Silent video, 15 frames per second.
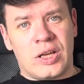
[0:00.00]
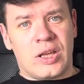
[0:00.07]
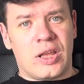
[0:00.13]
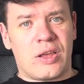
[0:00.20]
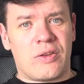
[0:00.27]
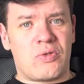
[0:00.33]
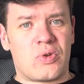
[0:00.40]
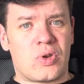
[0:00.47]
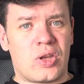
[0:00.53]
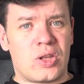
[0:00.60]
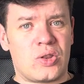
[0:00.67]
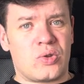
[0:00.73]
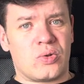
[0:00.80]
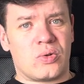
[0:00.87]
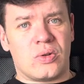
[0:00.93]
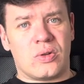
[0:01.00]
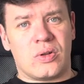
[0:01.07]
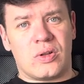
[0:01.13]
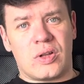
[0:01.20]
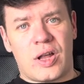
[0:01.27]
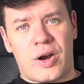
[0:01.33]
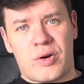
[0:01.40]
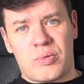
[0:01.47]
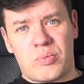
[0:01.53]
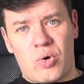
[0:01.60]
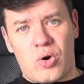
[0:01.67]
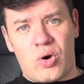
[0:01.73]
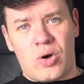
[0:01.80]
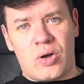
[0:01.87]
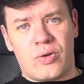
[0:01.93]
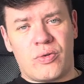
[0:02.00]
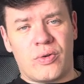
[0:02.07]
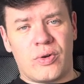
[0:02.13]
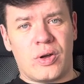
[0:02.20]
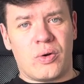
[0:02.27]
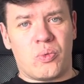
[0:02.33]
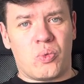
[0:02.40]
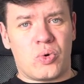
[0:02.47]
If you keen to learn more,